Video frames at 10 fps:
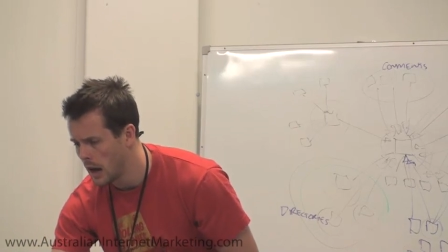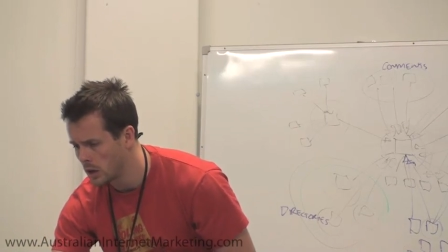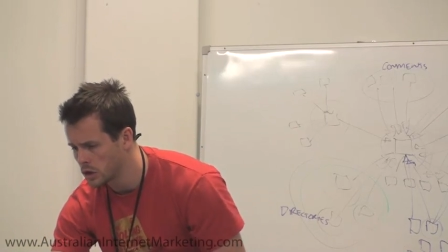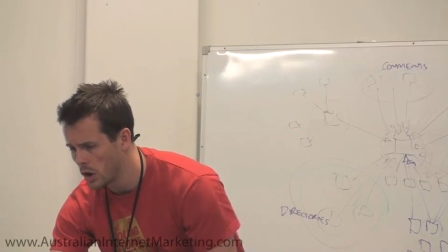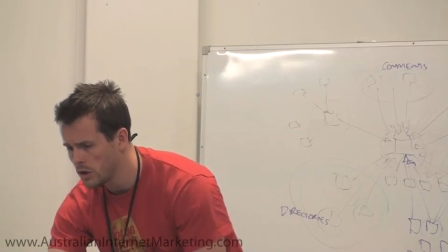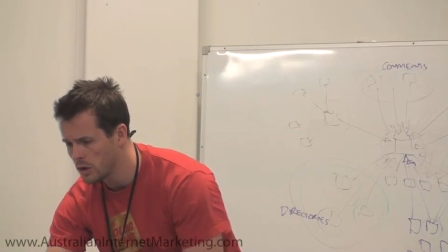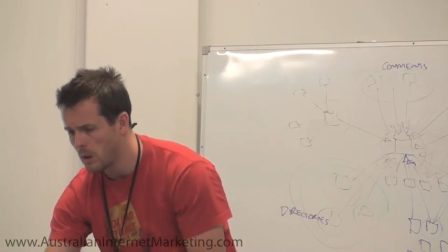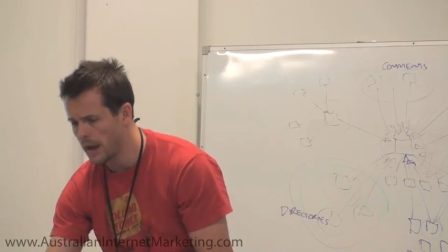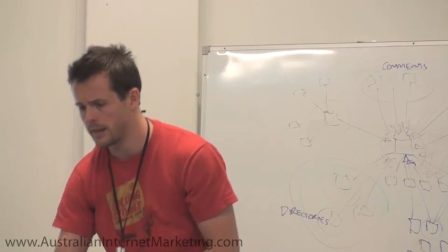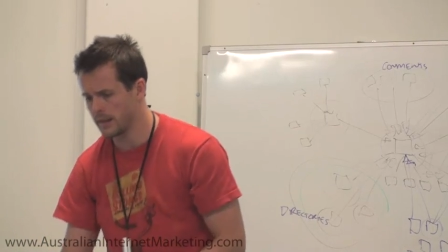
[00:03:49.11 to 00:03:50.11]
i'll show you the
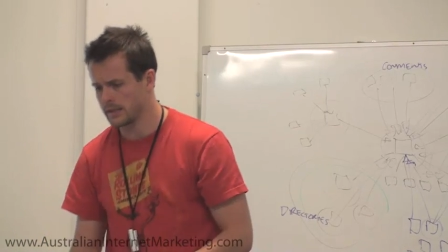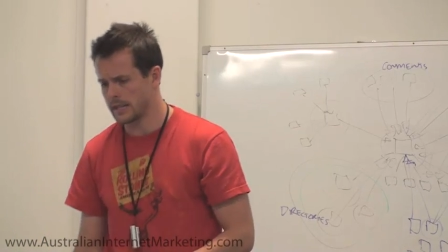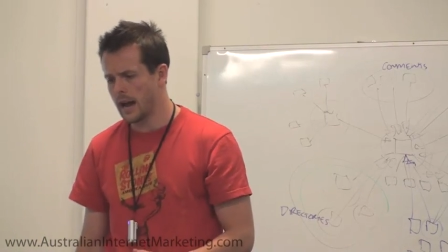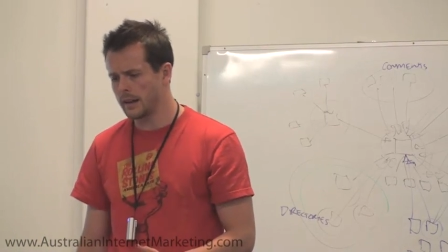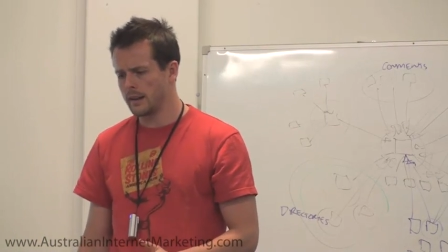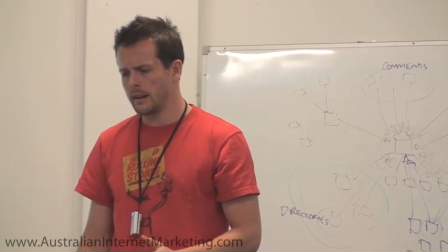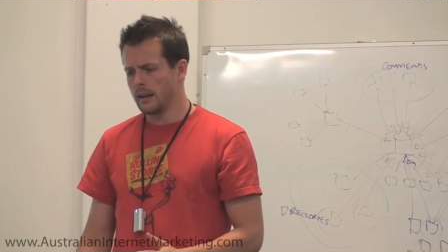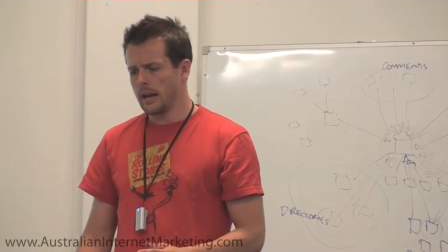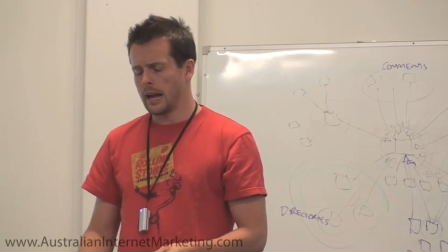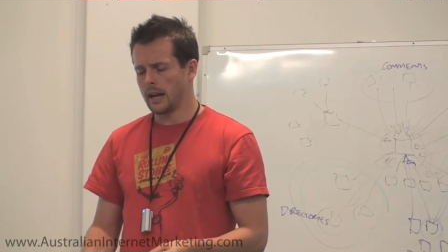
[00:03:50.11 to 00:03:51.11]
way that it's done
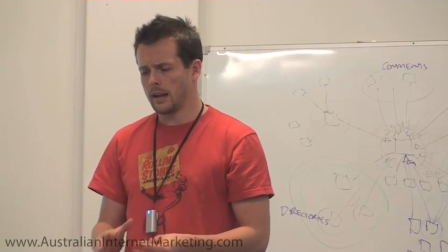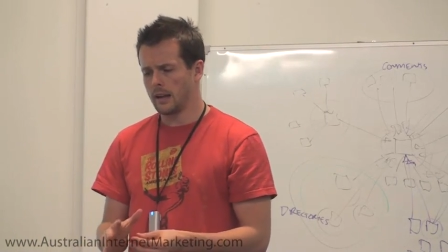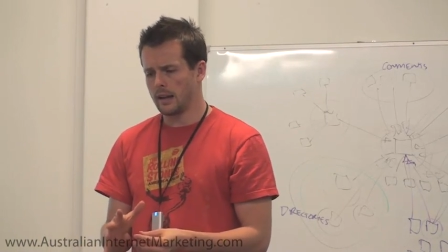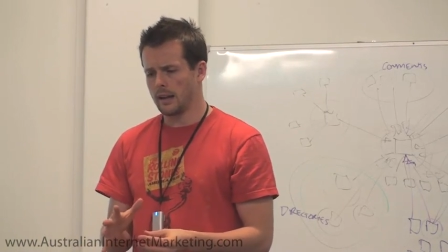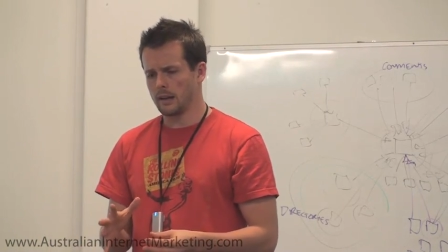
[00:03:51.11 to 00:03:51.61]
uh,